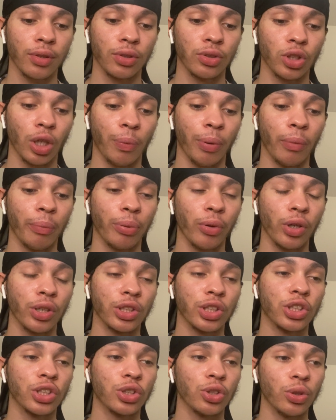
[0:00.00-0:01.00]
dropping
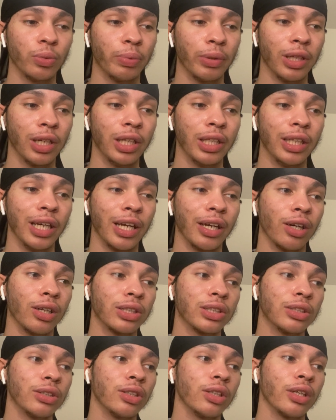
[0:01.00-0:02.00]
points stupidly, and
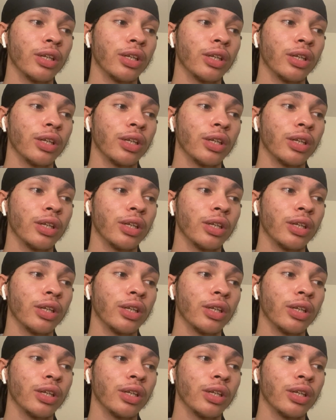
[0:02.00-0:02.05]
us,